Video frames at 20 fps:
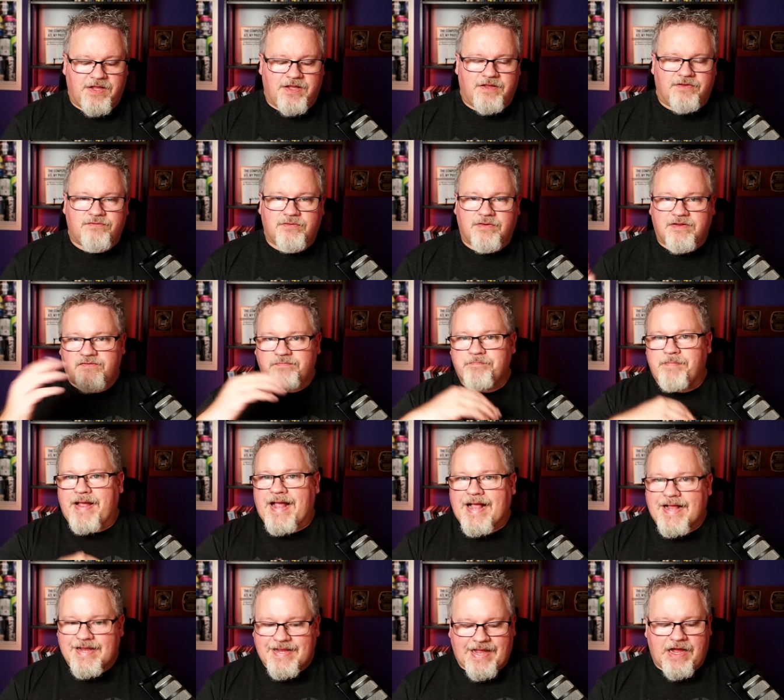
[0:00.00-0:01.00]
So let's
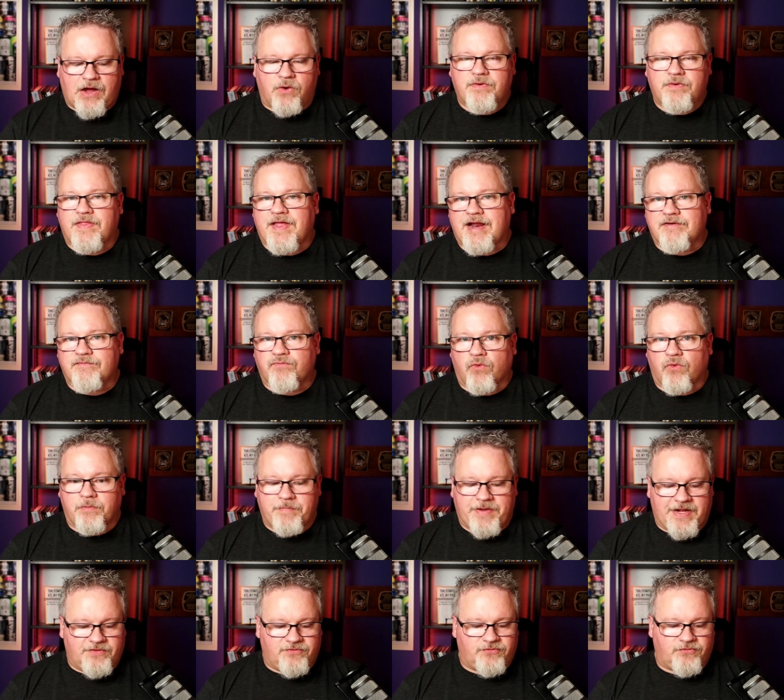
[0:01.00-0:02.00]
back out of that
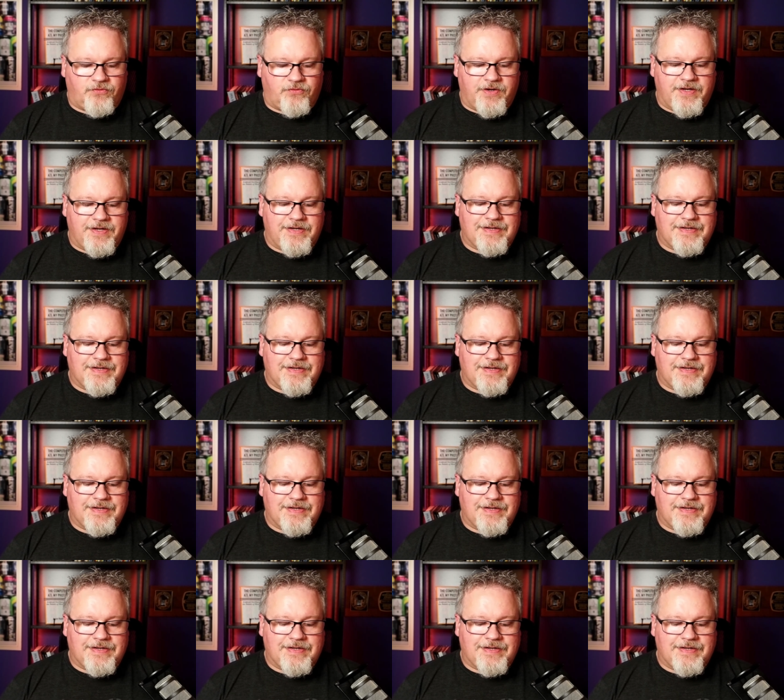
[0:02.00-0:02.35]
format screen